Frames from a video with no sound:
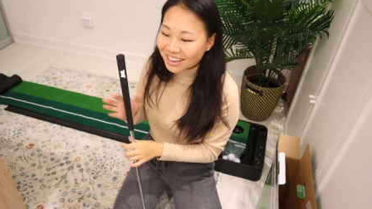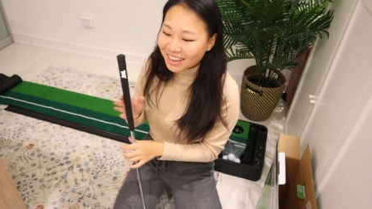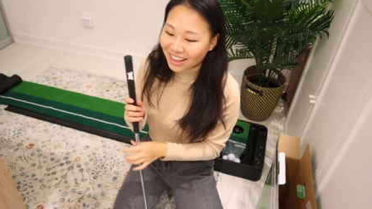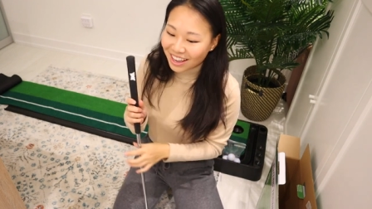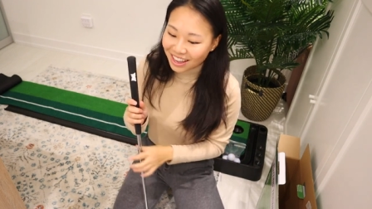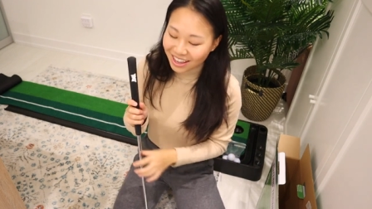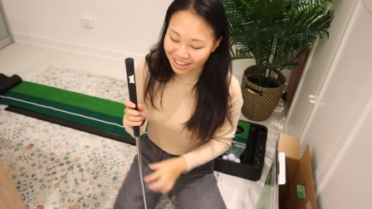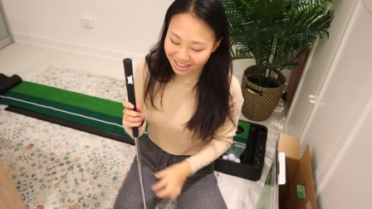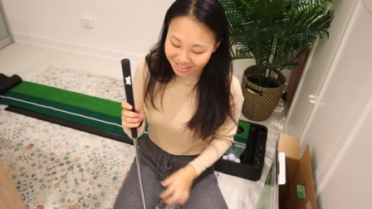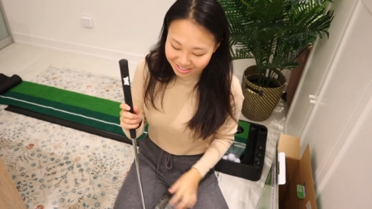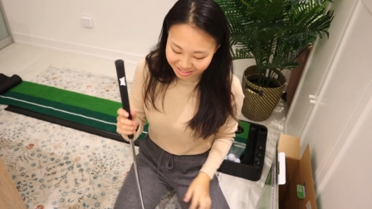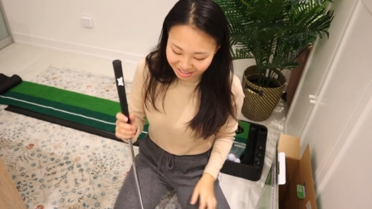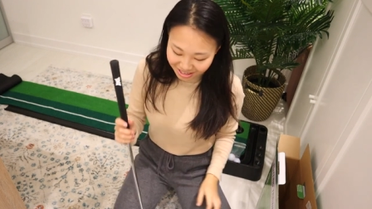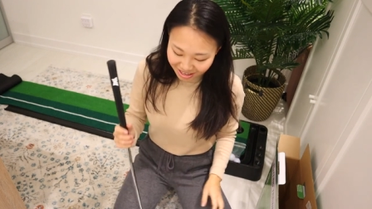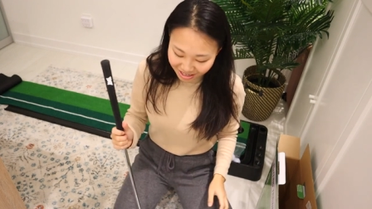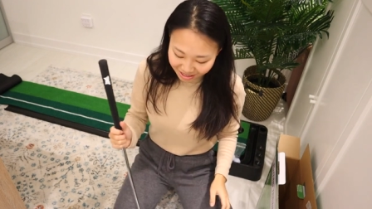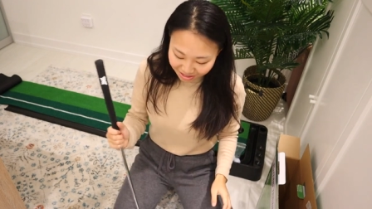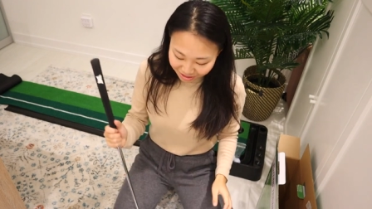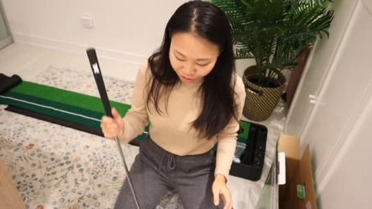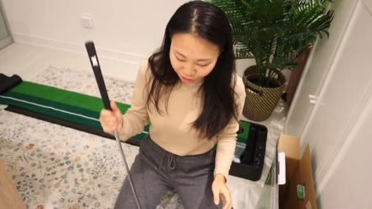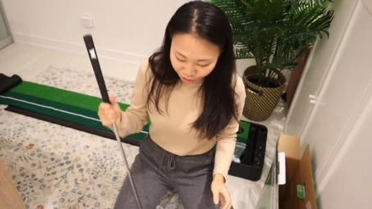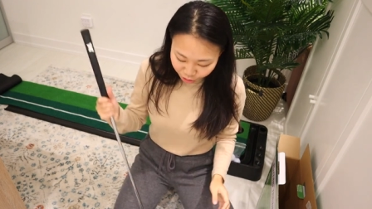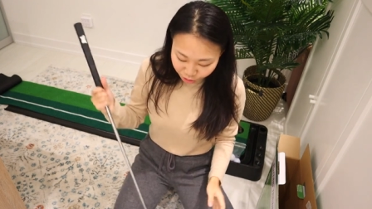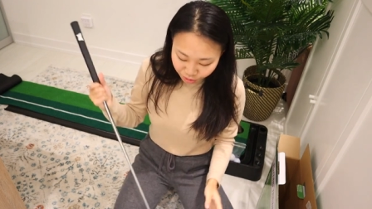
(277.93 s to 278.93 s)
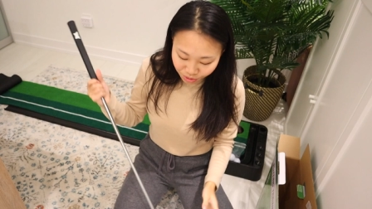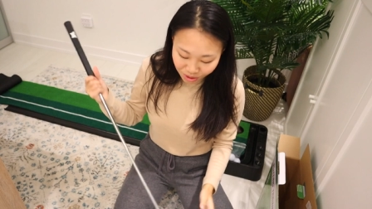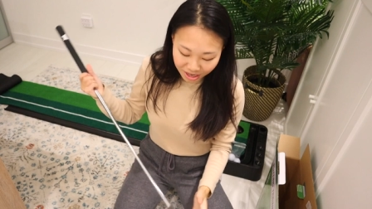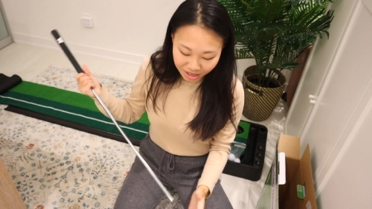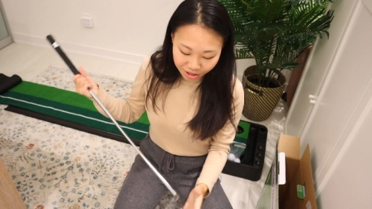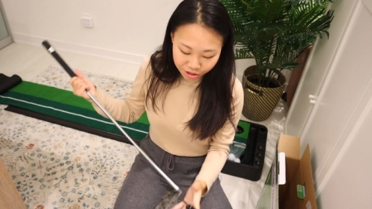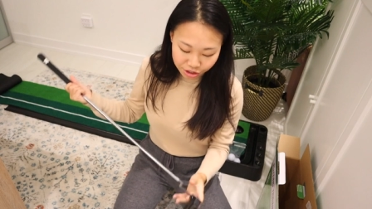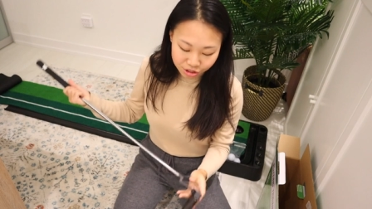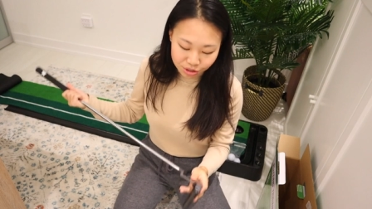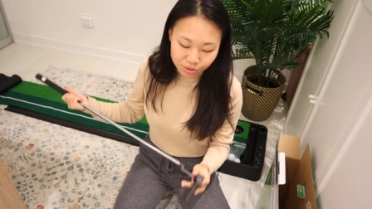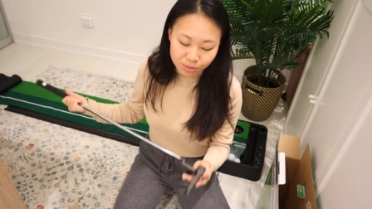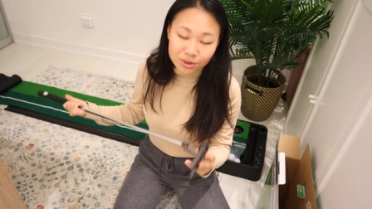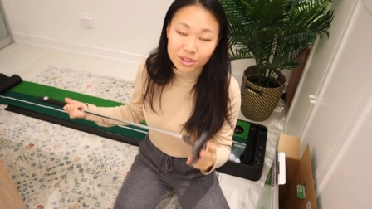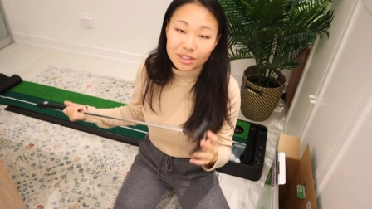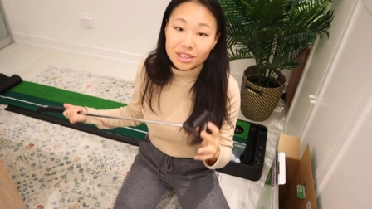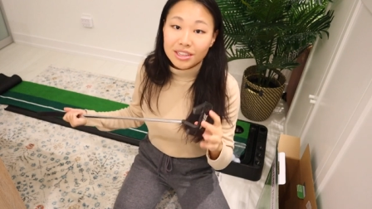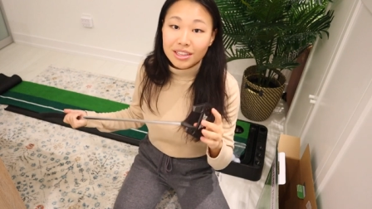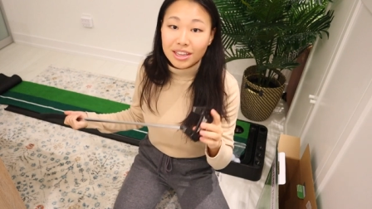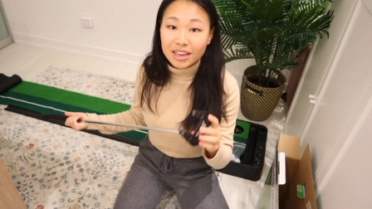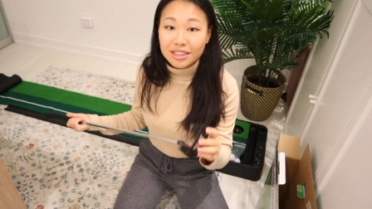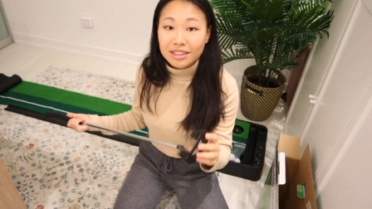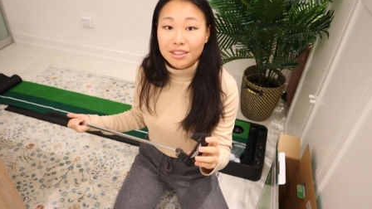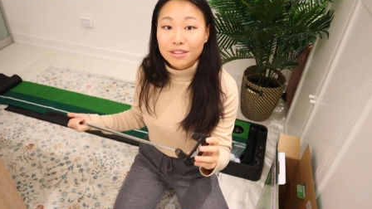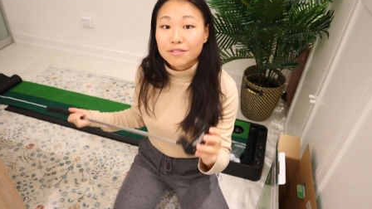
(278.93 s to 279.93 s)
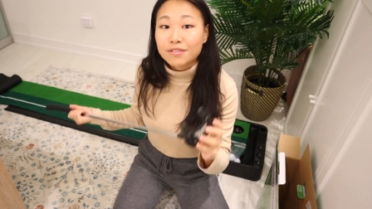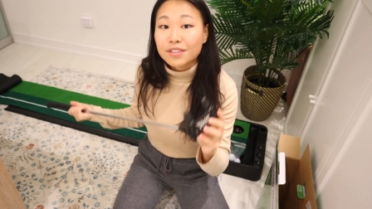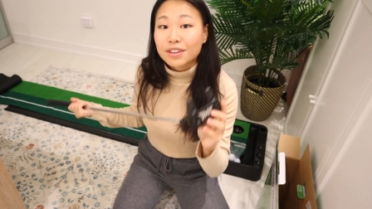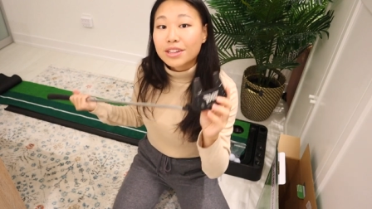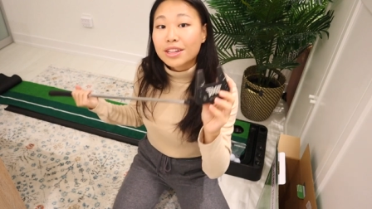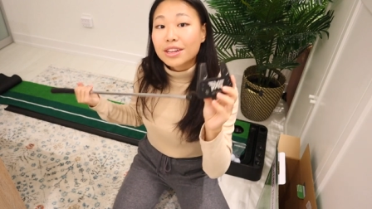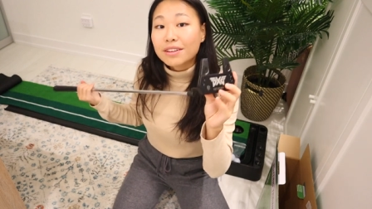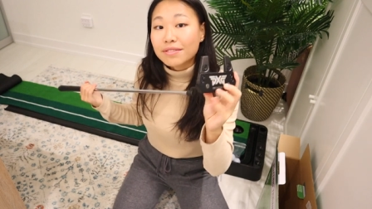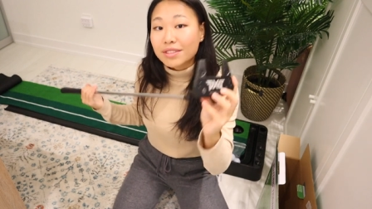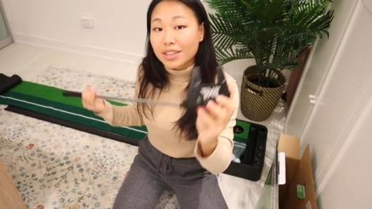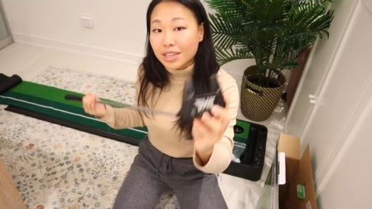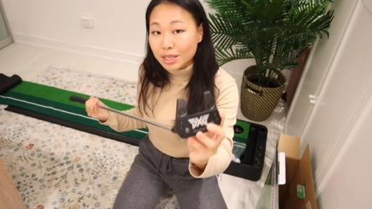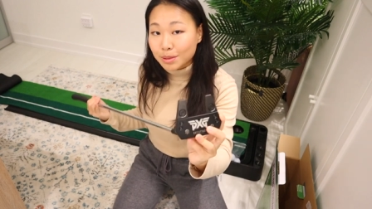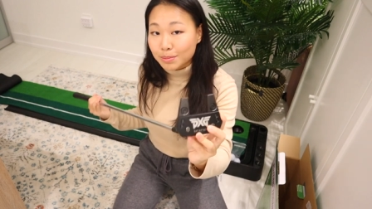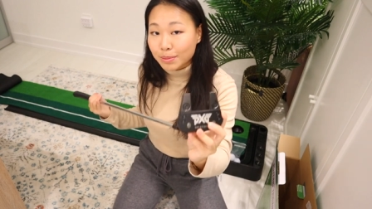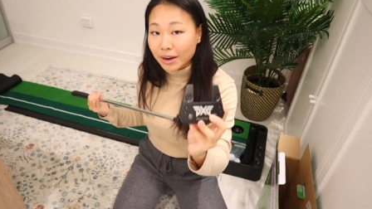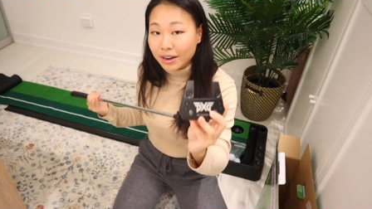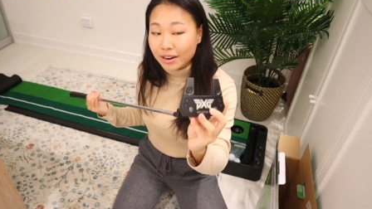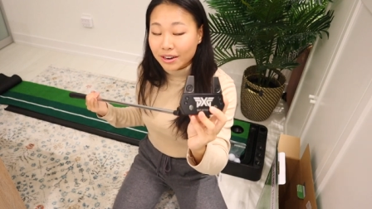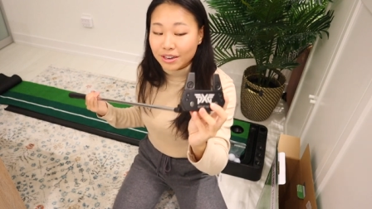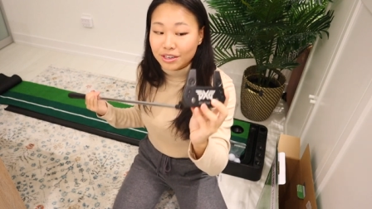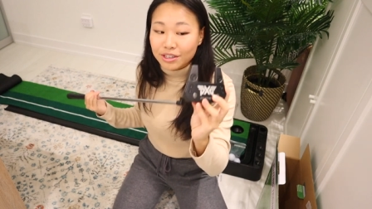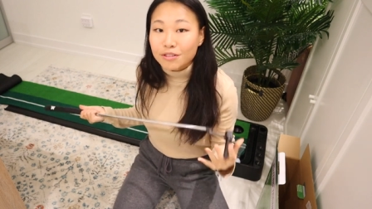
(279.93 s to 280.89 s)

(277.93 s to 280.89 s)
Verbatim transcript: And I do actually really like the feel of this putter.